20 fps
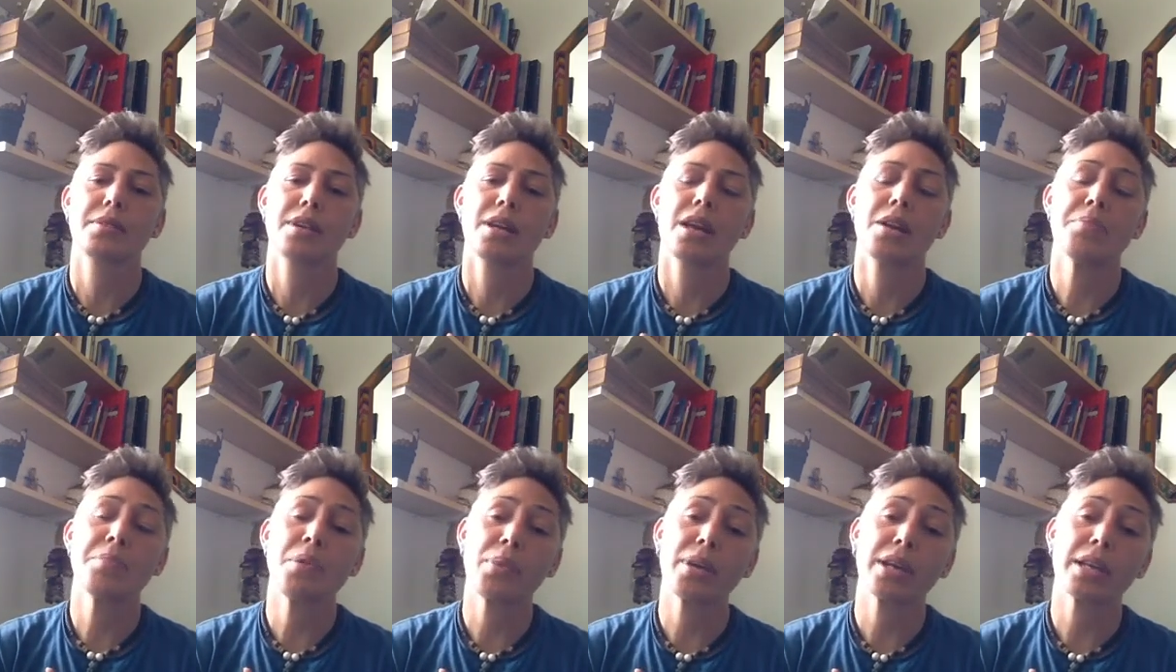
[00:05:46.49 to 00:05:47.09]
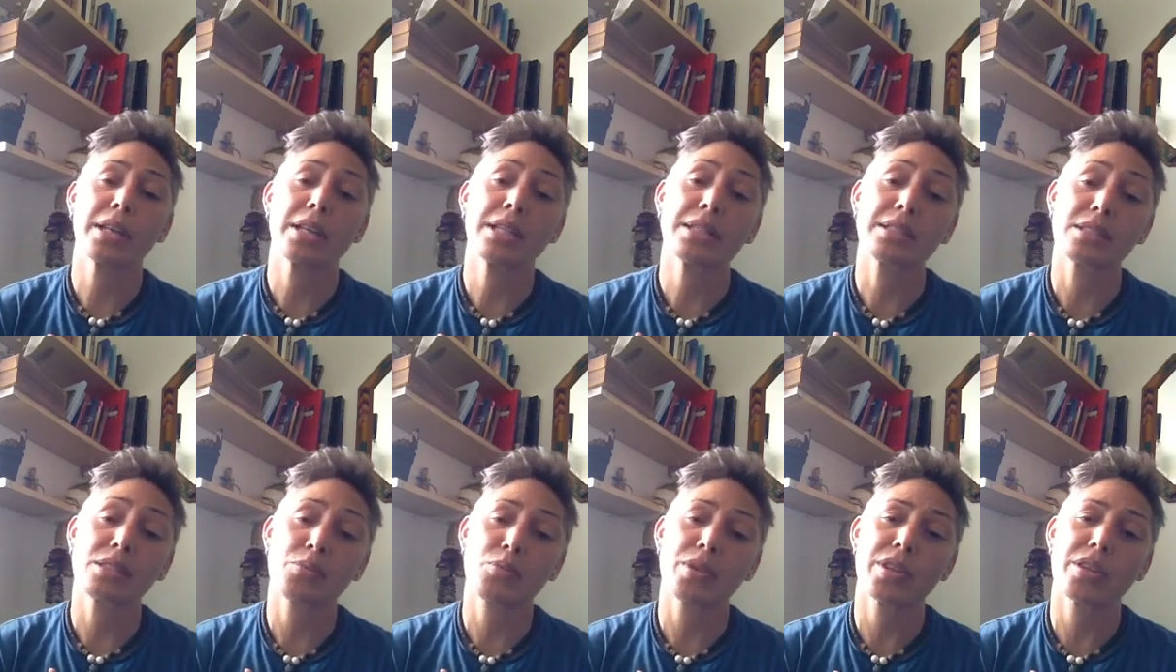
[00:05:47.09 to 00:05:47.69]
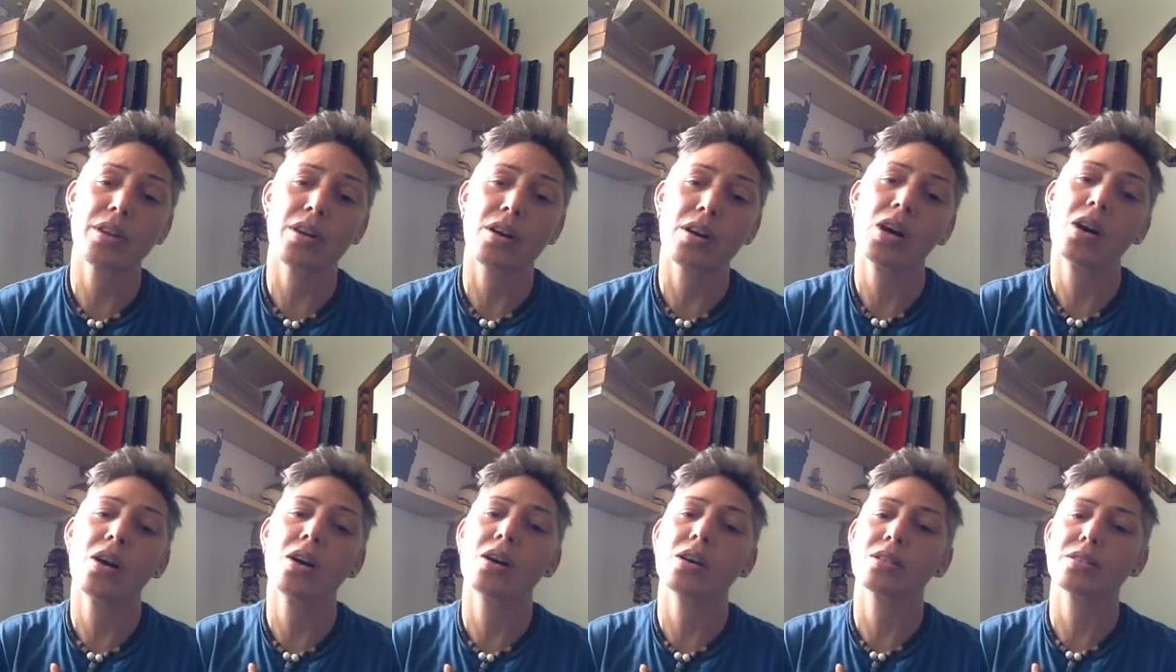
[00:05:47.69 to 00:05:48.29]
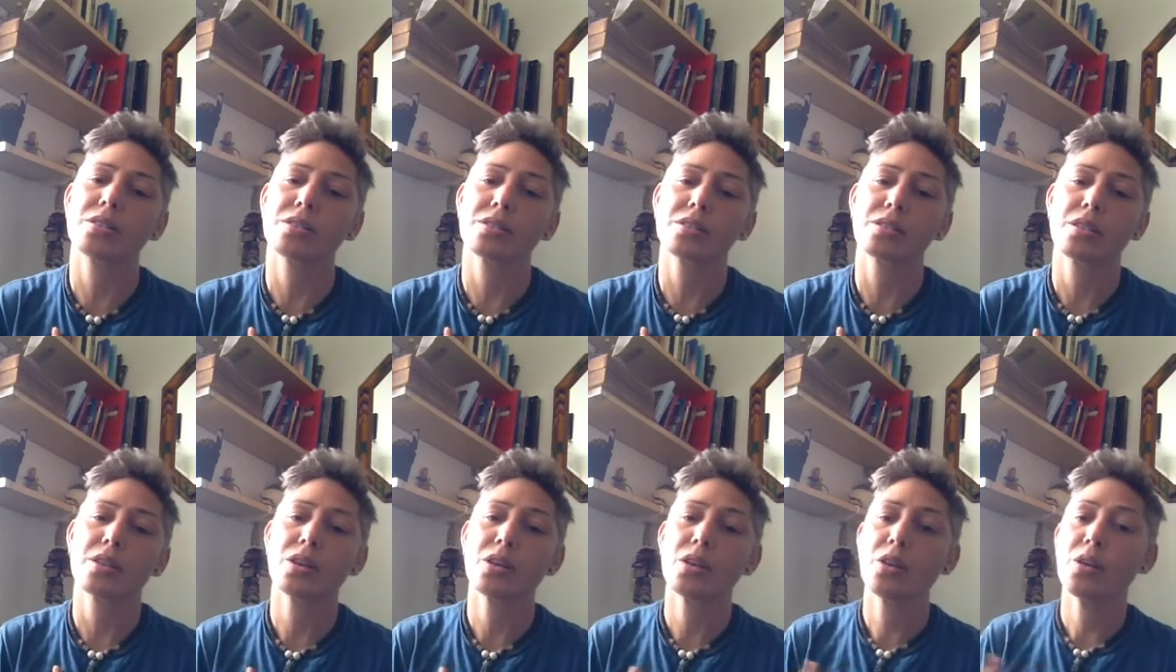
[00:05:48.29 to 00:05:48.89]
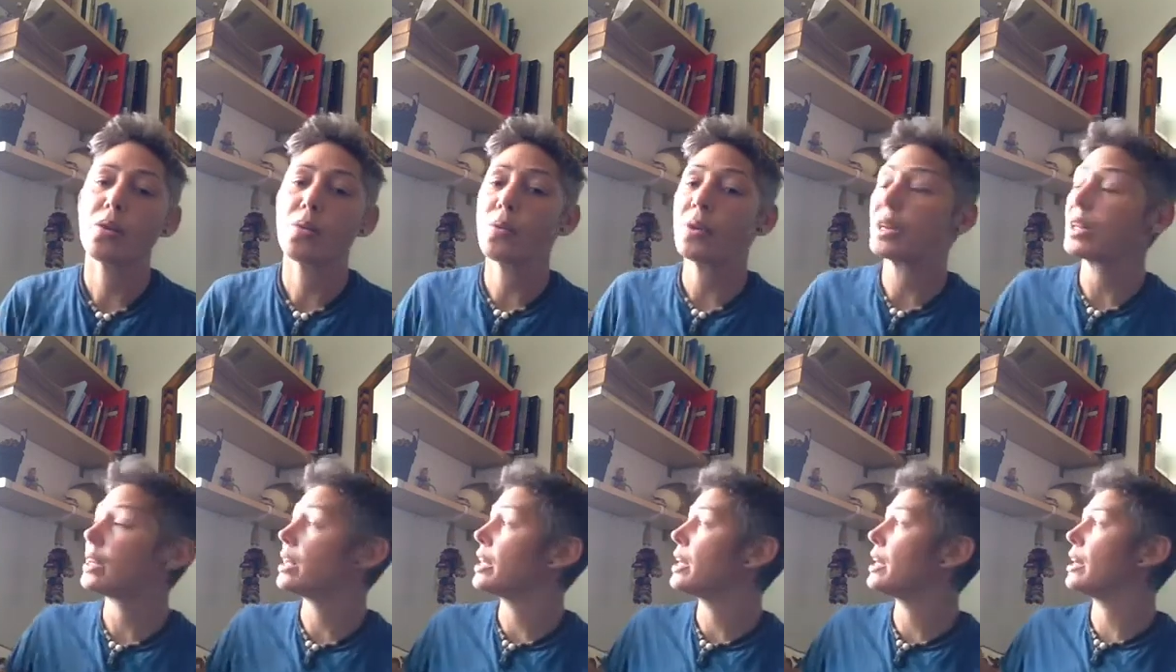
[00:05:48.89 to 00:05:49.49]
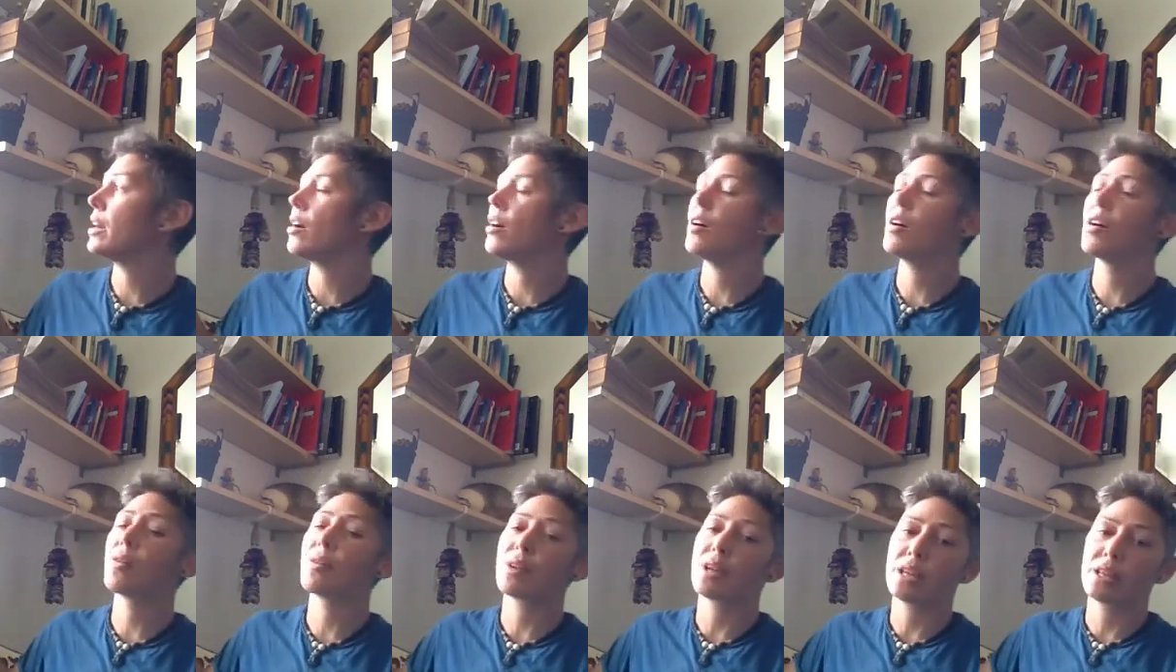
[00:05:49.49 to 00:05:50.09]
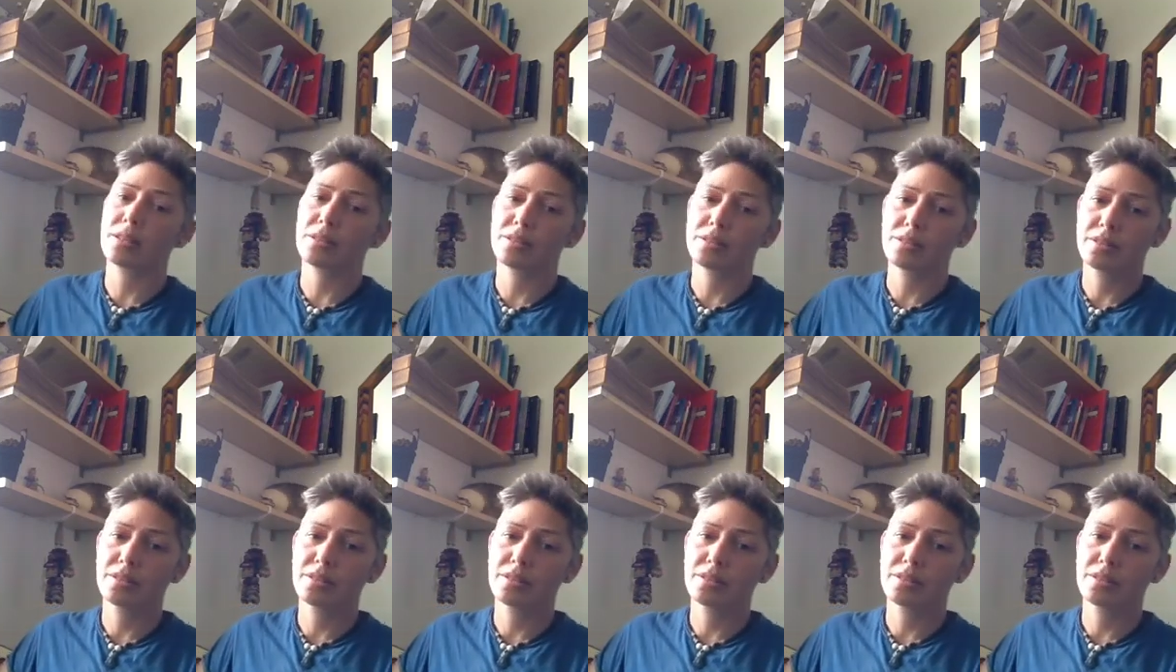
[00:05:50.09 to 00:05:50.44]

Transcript: And when we can listen with our hearts, we can hear her again.